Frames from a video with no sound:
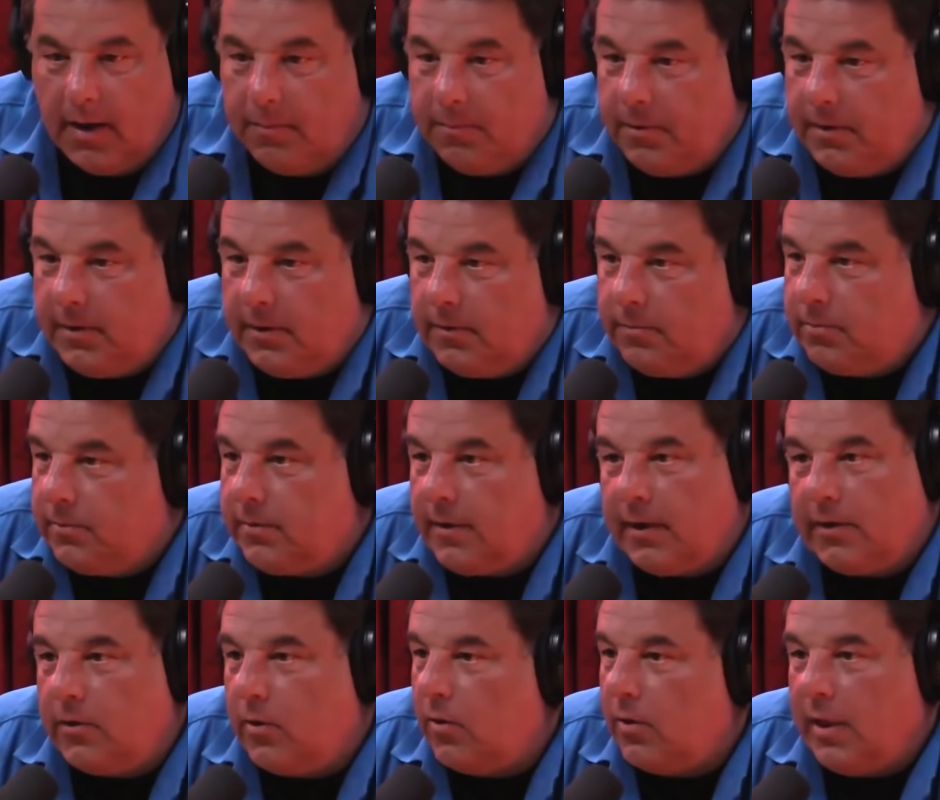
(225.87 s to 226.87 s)
But it was
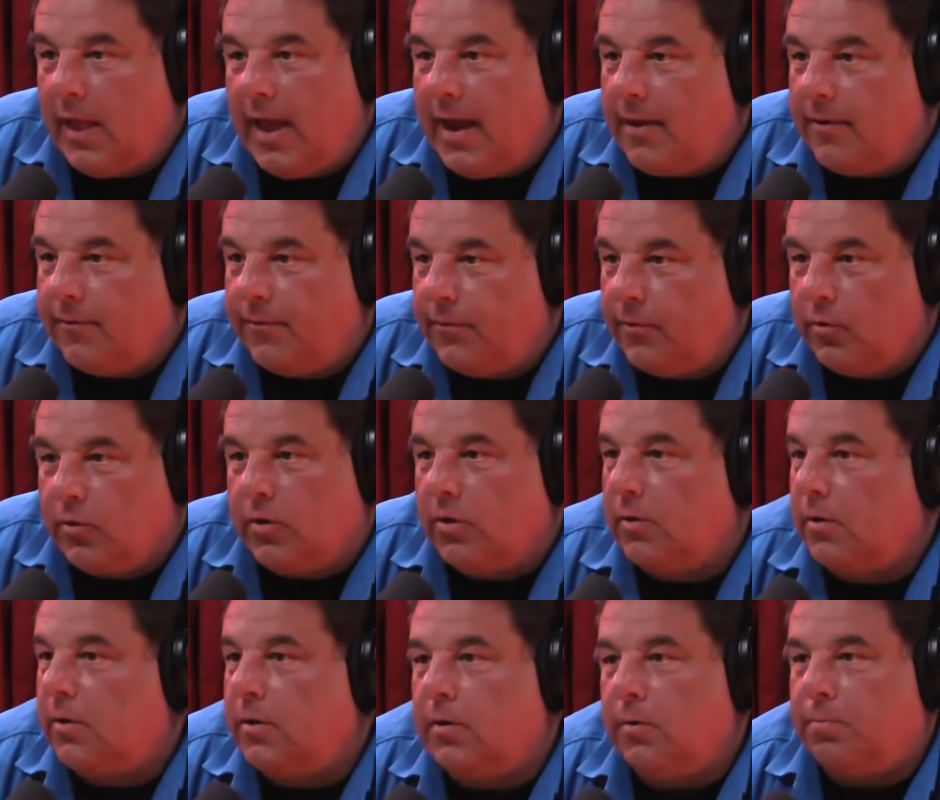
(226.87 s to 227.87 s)
like no life. You
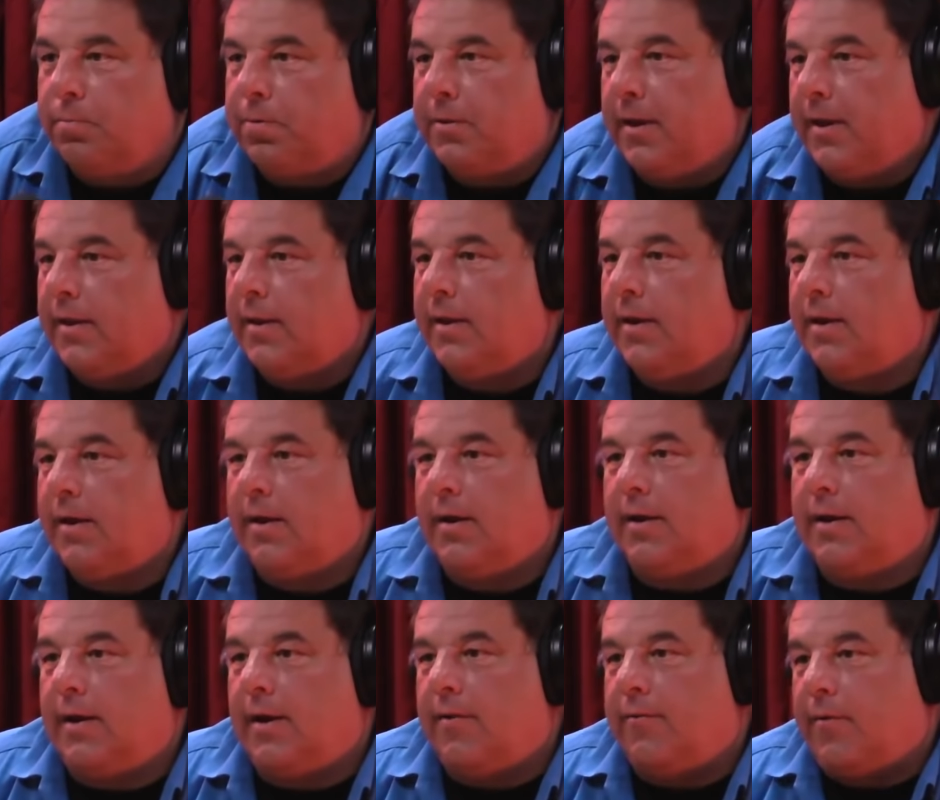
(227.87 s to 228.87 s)
could completely
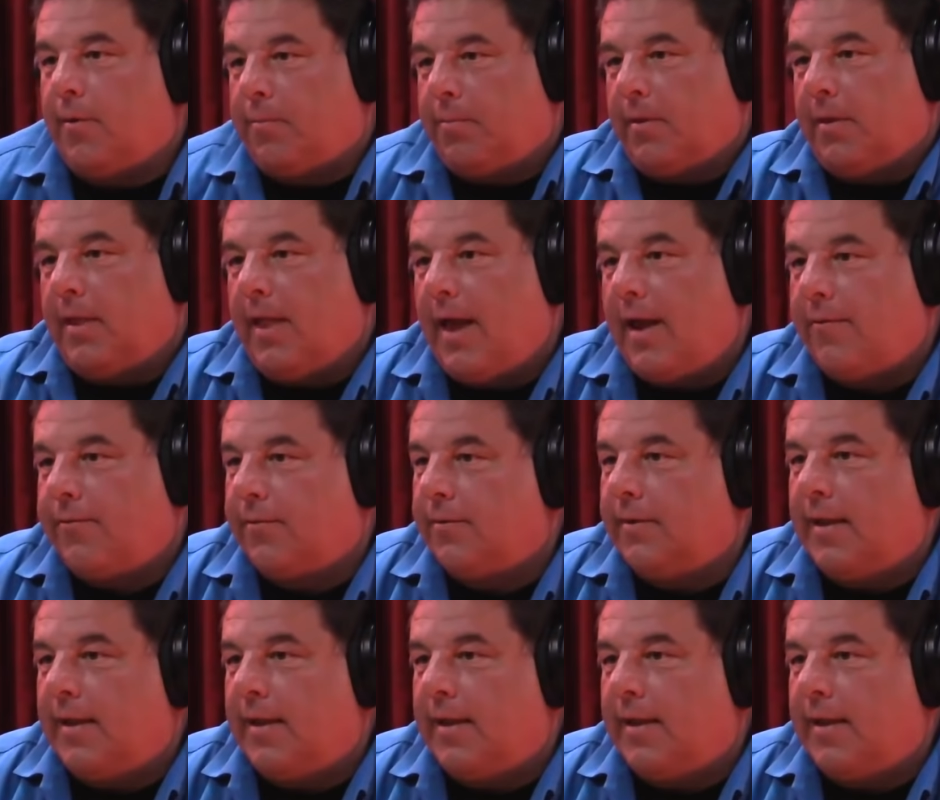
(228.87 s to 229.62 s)
gave up your life.